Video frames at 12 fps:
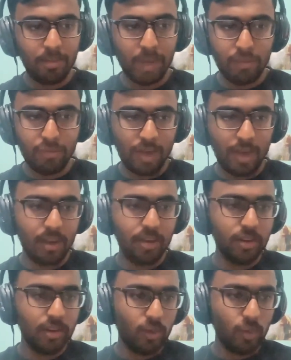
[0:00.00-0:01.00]
big fan,
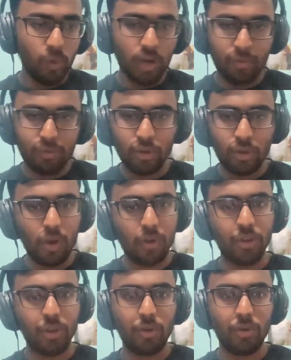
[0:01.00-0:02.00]
would love to talk
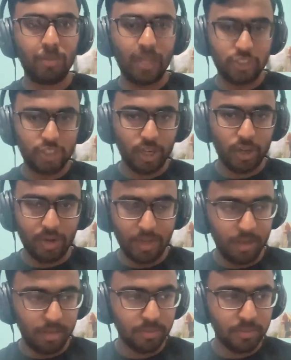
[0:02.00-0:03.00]
to you. Please check your
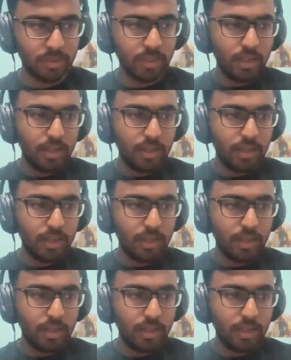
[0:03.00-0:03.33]
DMs.